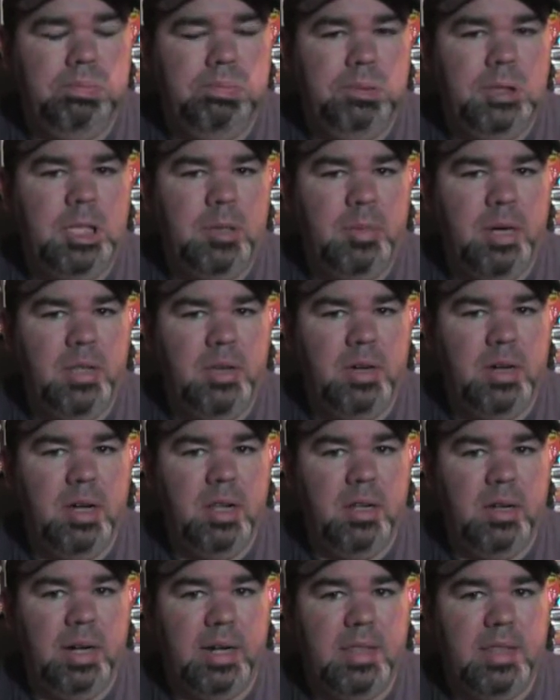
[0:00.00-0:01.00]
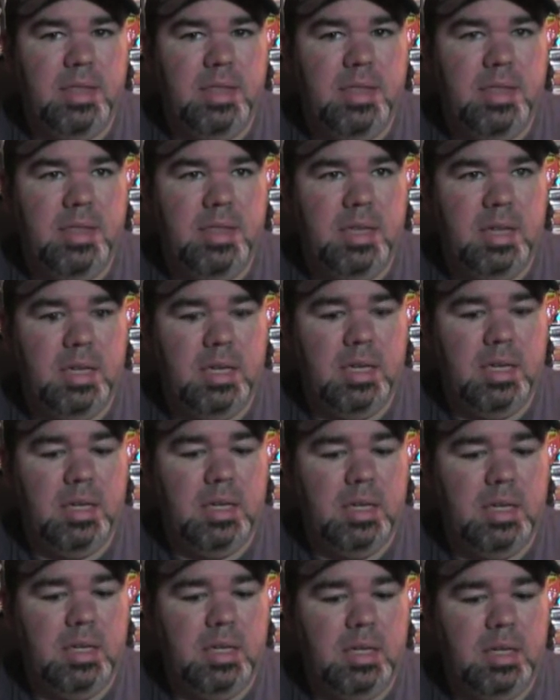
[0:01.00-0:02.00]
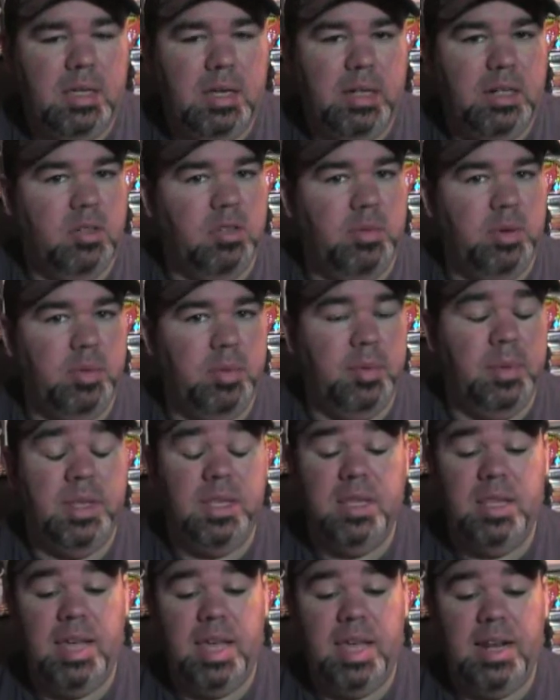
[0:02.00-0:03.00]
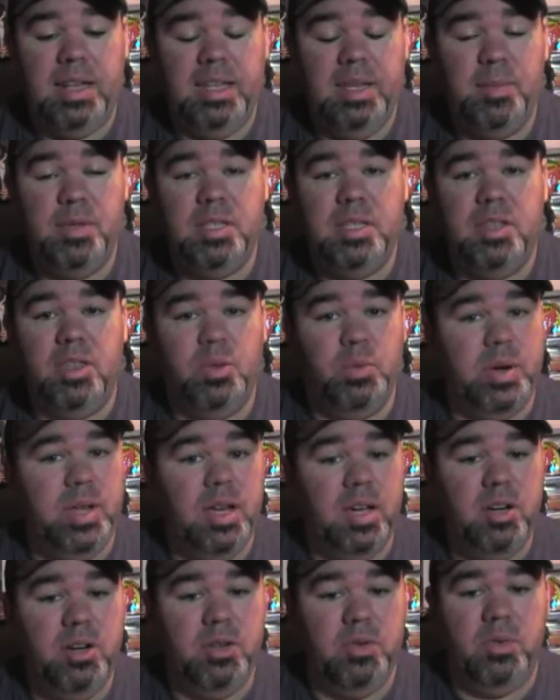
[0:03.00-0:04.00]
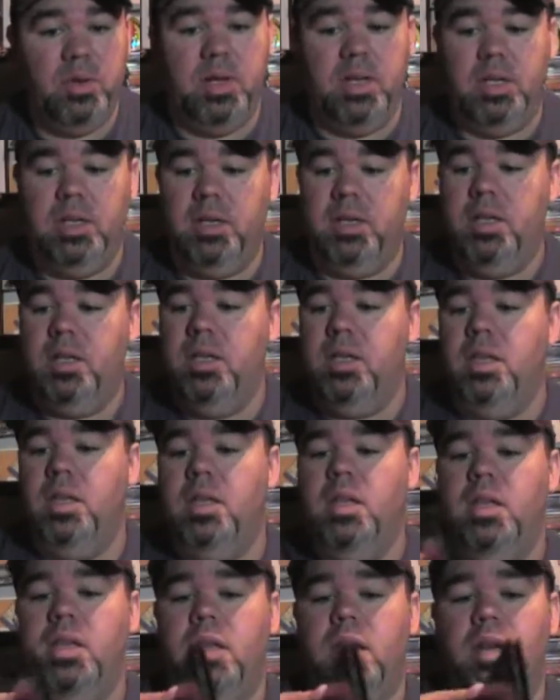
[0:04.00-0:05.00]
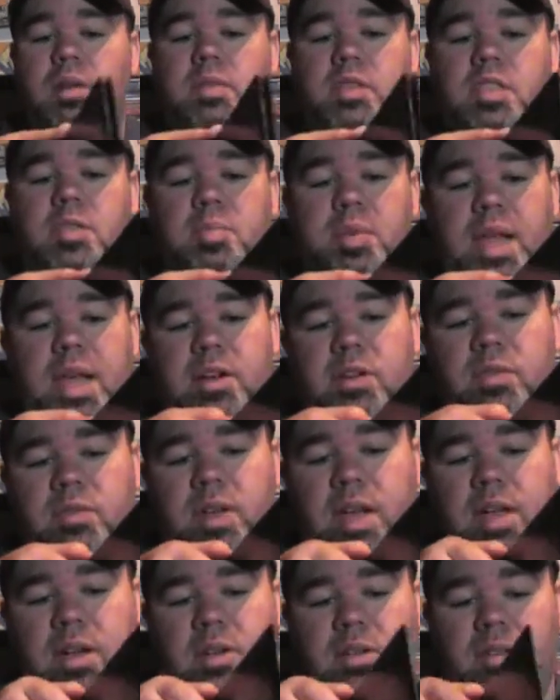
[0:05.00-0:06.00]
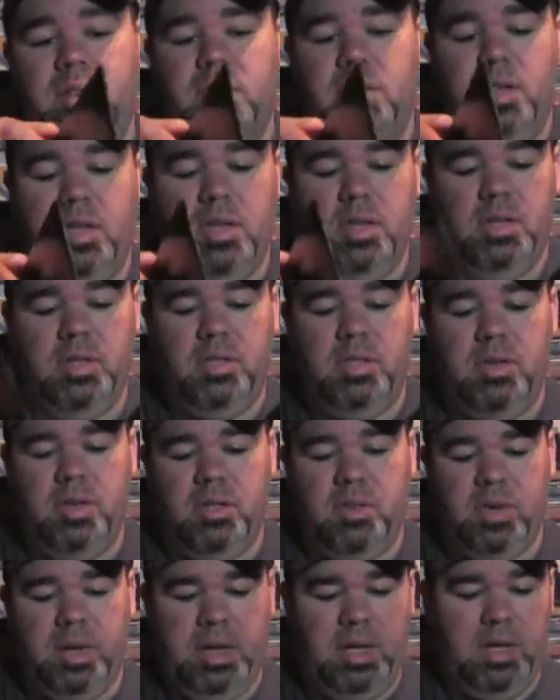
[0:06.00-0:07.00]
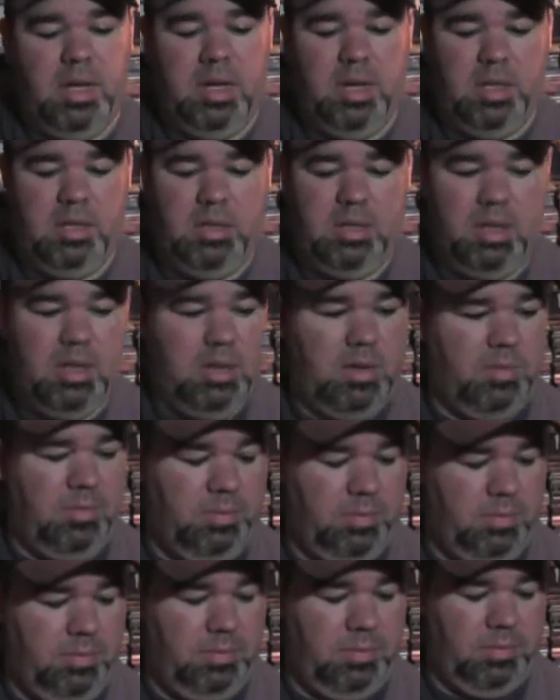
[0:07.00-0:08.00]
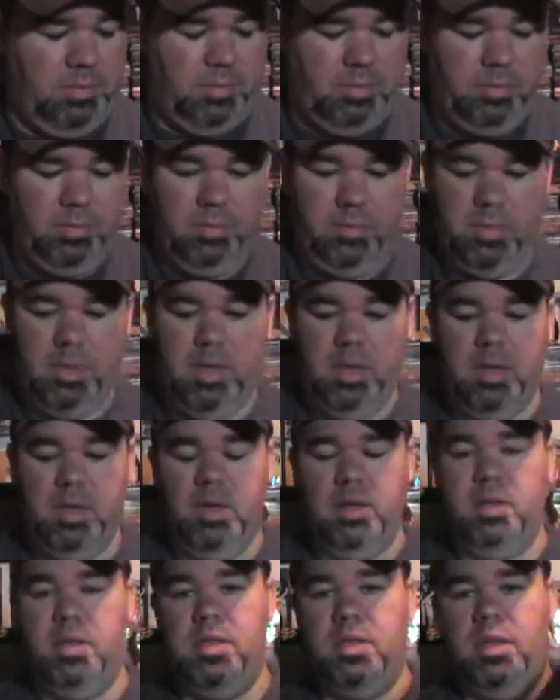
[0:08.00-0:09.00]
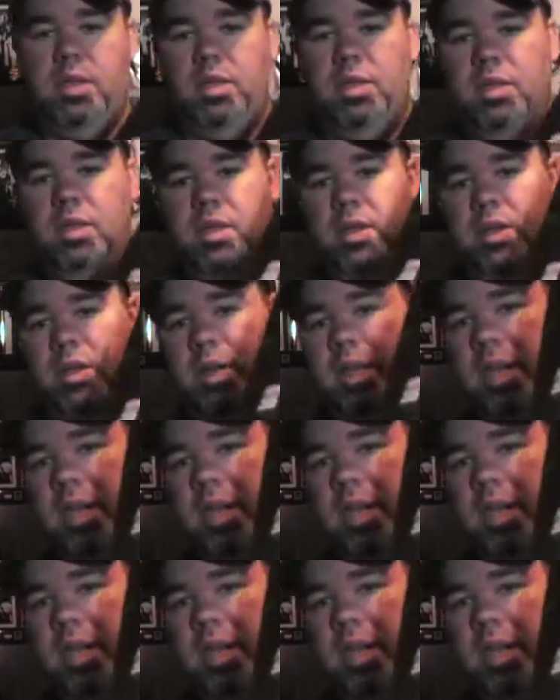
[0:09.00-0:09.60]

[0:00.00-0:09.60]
some other color, I think. I don't remember. But then they had a limited 300 run of a splattered vinyl, and so that's what I got. Here's the inner